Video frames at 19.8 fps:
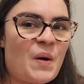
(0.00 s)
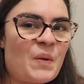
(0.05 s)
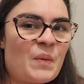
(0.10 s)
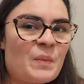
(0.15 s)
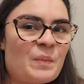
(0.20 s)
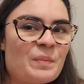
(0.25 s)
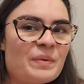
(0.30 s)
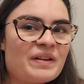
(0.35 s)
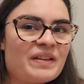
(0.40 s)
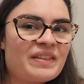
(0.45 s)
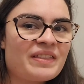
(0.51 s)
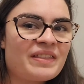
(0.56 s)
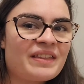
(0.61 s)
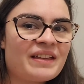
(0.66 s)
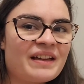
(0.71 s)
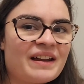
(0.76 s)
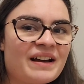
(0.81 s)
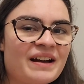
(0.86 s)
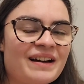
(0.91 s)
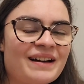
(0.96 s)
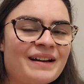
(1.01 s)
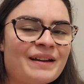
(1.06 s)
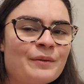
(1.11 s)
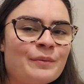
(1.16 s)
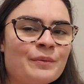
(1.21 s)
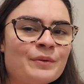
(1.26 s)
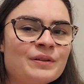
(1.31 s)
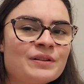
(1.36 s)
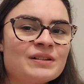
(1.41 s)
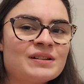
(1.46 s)
hope that I
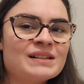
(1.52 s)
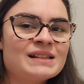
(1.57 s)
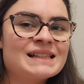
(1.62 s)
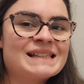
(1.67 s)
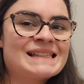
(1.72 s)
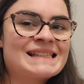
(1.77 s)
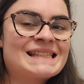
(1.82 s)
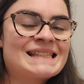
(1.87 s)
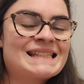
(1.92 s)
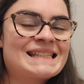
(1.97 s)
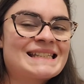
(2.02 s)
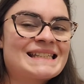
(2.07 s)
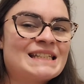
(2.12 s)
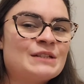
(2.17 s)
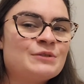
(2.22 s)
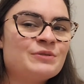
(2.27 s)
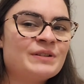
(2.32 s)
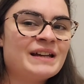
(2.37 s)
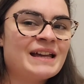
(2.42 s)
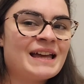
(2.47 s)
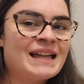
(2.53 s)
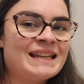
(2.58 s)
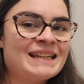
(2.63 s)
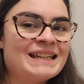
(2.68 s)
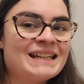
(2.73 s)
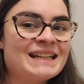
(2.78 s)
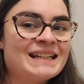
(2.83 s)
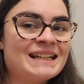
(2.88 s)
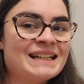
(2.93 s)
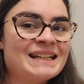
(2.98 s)
will see you
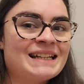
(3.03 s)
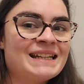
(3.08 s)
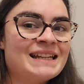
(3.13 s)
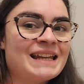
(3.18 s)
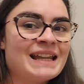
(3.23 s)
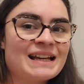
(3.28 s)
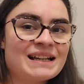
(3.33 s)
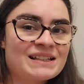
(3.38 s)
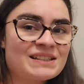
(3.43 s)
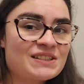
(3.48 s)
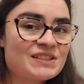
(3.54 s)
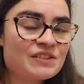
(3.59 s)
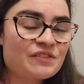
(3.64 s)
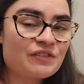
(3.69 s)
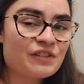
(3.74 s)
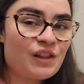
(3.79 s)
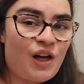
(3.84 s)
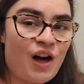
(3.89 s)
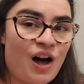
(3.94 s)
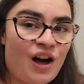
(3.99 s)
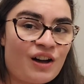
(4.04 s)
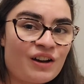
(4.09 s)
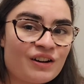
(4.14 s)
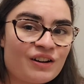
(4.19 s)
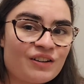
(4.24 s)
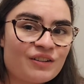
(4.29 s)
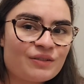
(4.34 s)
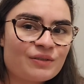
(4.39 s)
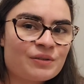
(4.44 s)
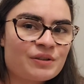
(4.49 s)
again in a next
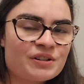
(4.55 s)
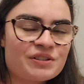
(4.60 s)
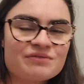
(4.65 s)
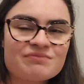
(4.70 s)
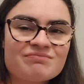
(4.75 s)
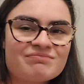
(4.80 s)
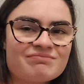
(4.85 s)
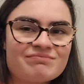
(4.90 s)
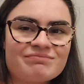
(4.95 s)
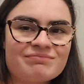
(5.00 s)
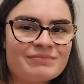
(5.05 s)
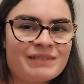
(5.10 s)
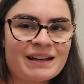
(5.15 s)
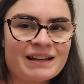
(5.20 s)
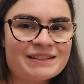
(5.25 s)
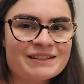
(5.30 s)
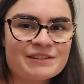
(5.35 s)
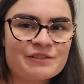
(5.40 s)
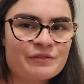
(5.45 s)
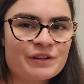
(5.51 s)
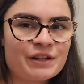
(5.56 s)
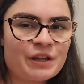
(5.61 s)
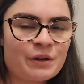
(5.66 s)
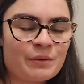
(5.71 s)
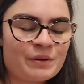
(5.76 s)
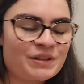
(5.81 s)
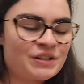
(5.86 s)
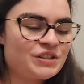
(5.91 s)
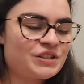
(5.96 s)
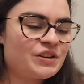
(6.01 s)
vlog or next
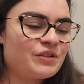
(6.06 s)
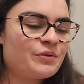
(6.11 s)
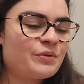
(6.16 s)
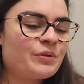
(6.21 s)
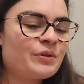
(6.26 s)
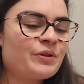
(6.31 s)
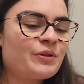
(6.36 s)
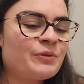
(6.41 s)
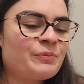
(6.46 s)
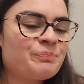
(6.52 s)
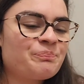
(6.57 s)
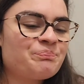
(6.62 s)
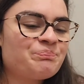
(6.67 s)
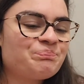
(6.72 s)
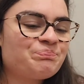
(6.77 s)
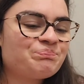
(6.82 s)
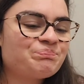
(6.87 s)
video in general.